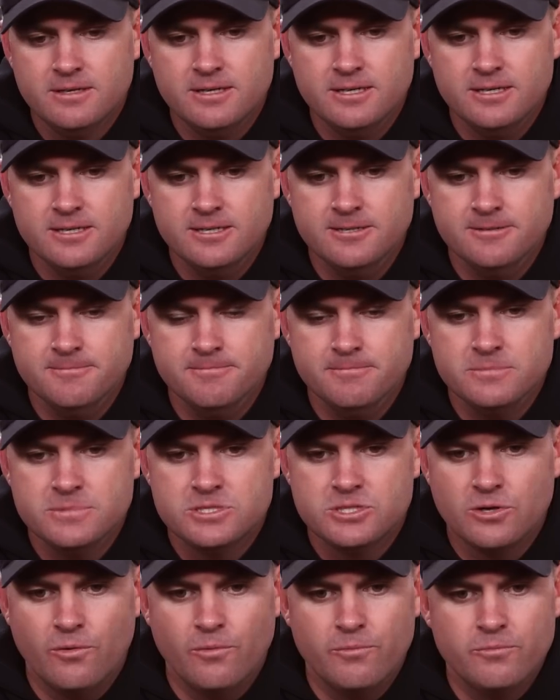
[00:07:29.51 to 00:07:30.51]

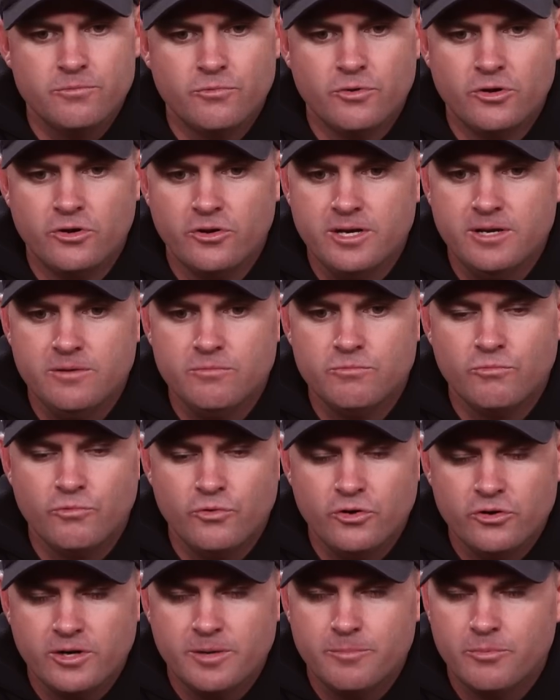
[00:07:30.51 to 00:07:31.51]
So really,
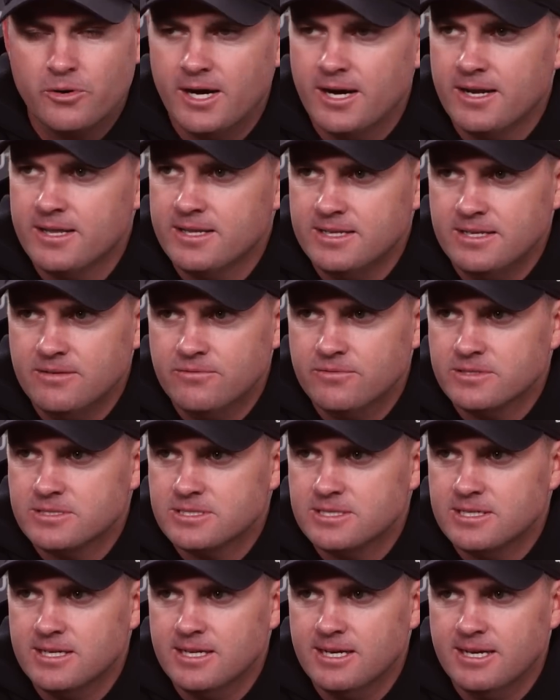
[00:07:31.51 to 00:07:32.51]
really proud of the
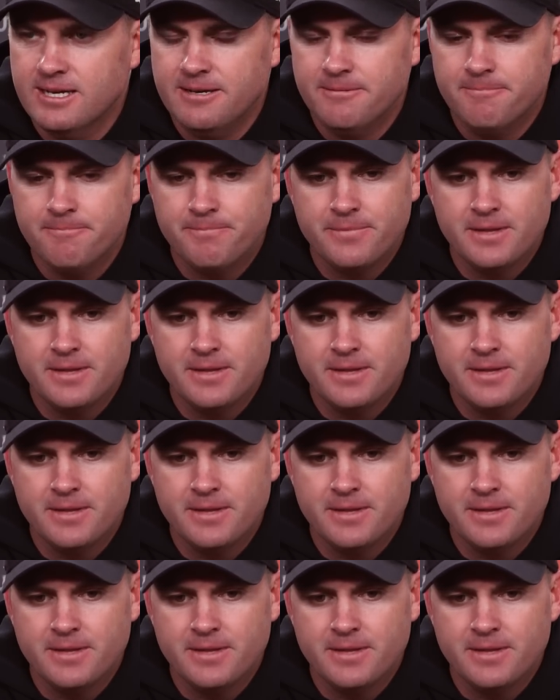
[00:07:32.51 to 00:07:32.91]
defense today.